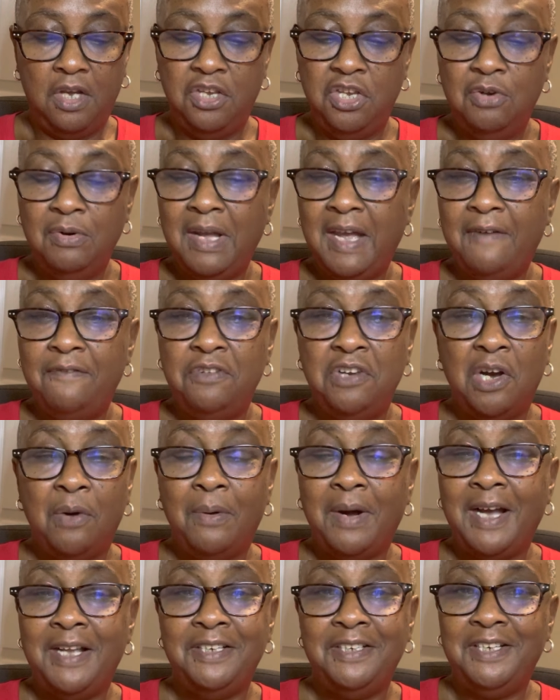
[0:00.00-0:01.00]
You have
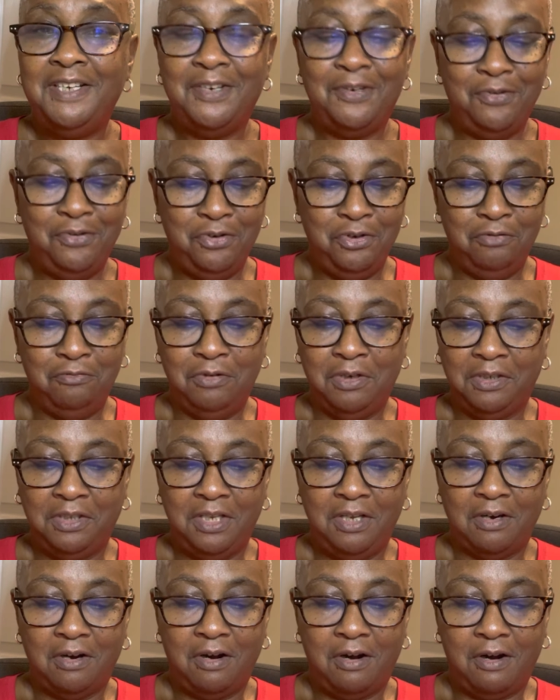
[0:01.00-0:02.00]
no idea who you
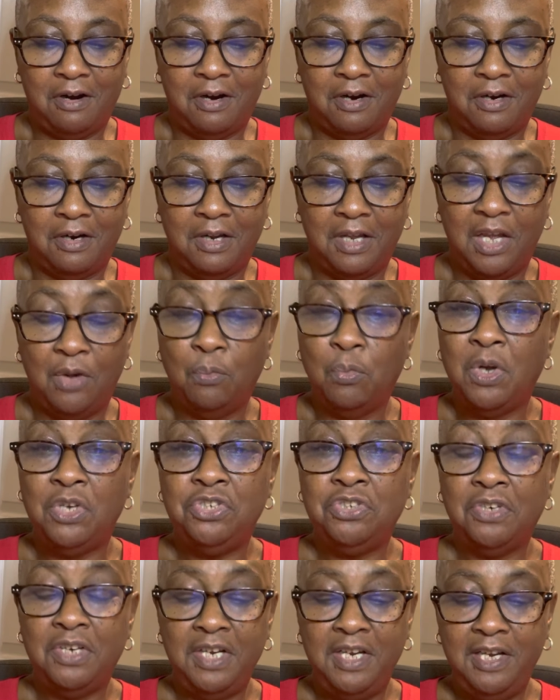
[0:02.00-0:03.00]
really are and
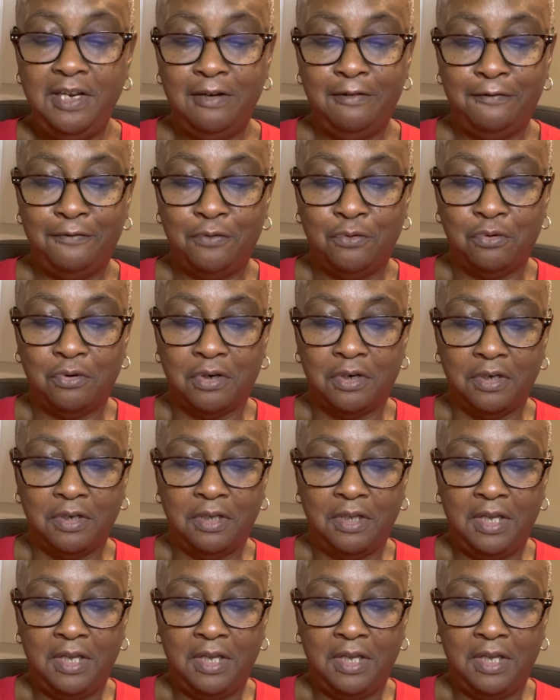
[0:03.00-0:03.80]
what you're here for.